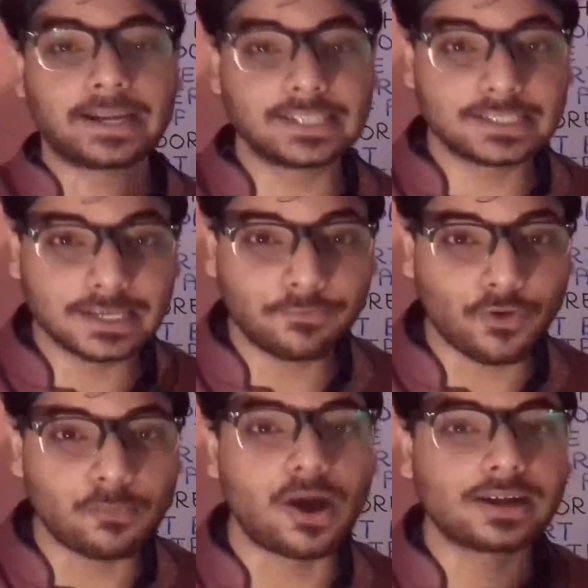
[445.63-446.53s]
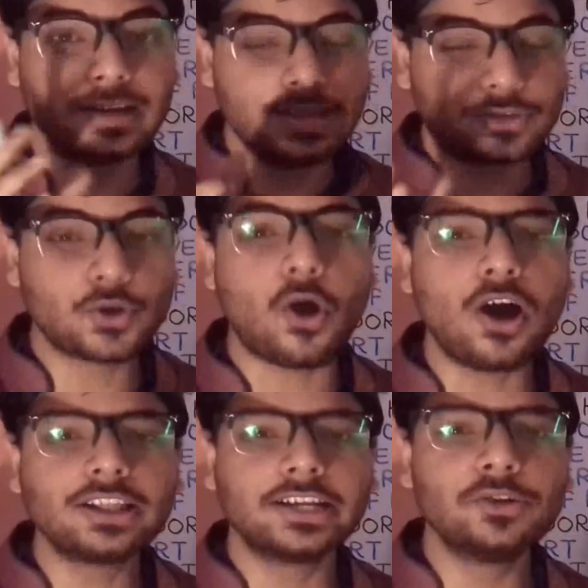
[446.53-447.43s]
existing from what? So
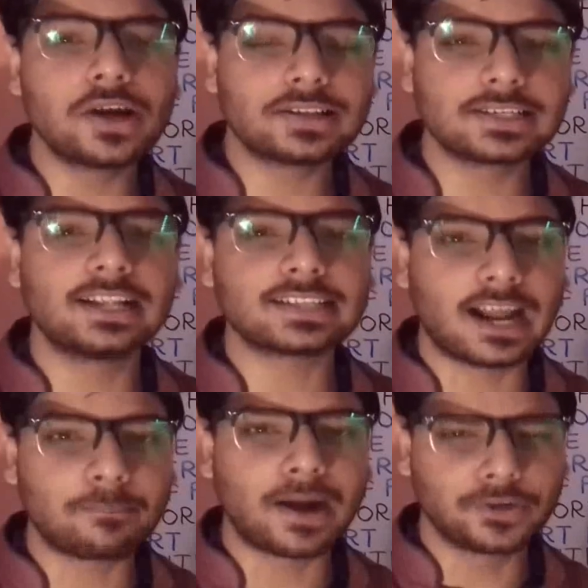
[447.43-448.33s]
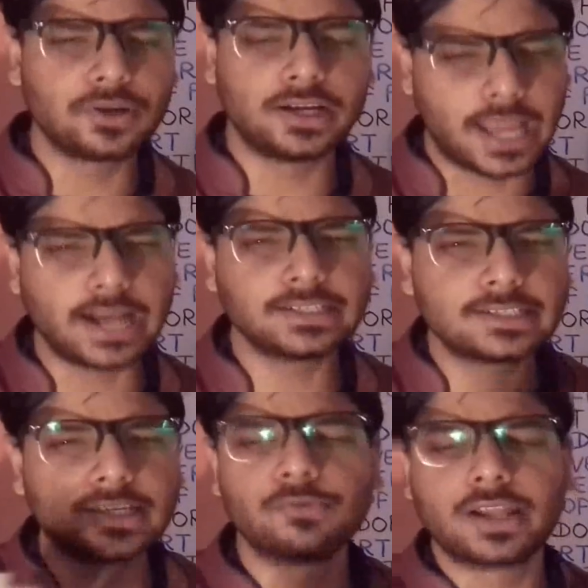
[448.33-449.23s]
all the newer cells are particularly
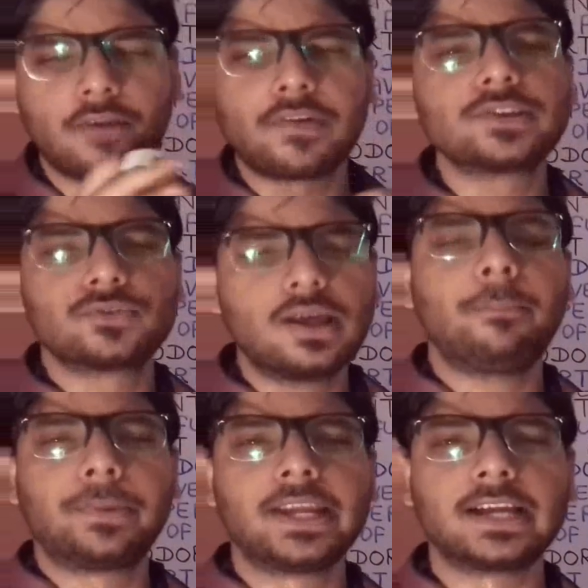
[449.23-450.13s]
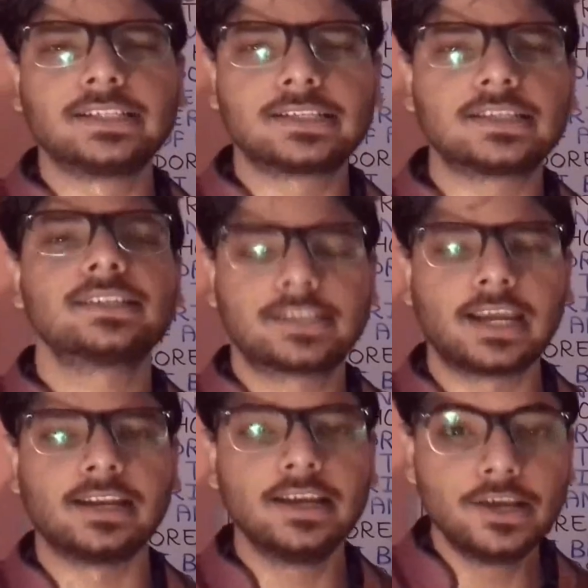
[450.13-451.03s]
existing with reference to the pre-existing
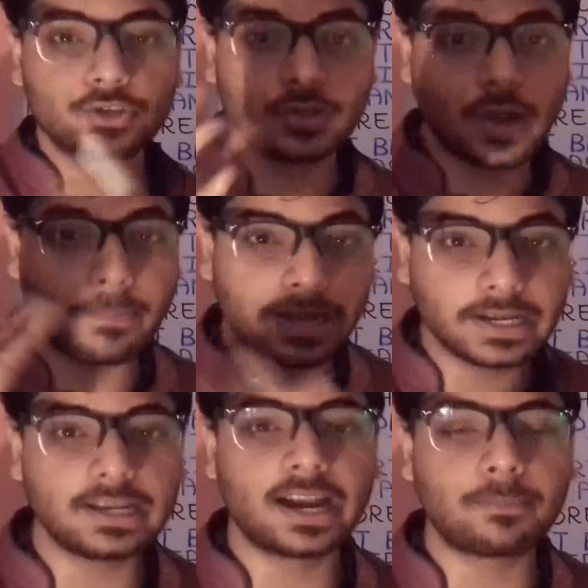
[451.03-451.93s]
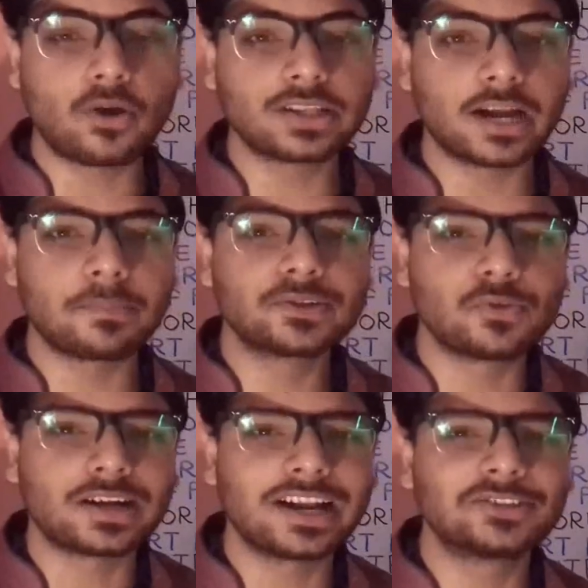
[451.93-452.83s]
cell. So you are very clear about that, means
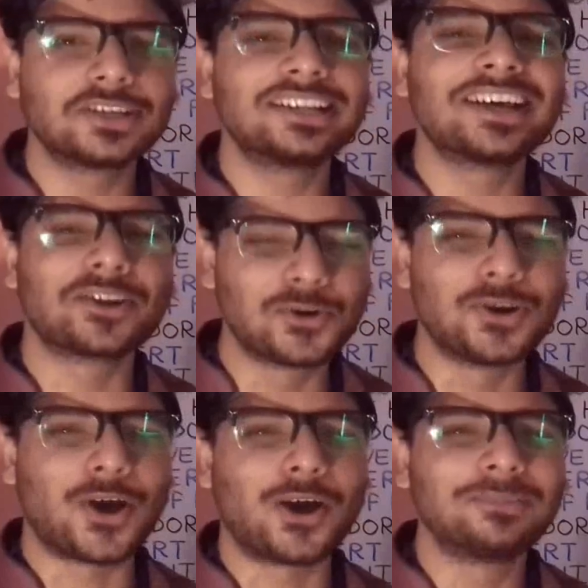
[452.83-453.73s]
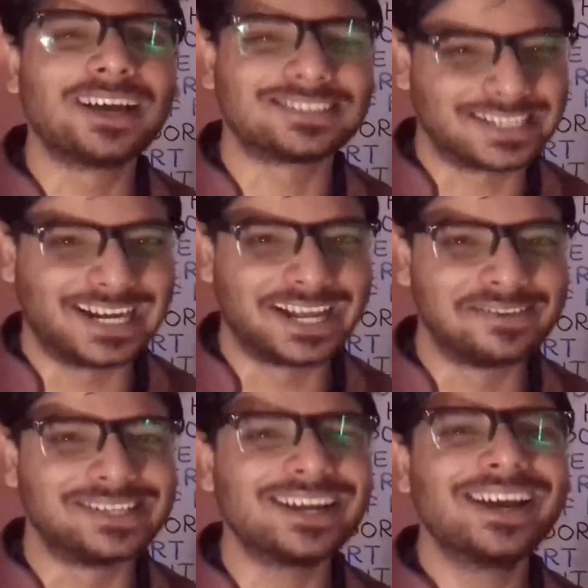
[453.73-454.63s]
what are actually the role of the cell
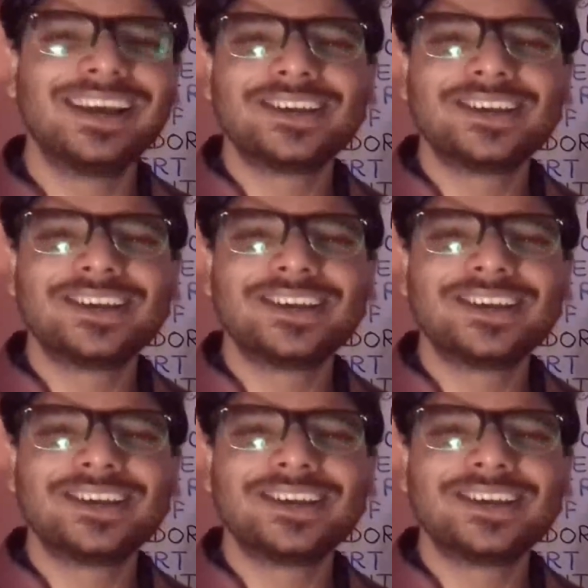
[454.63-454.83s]
division.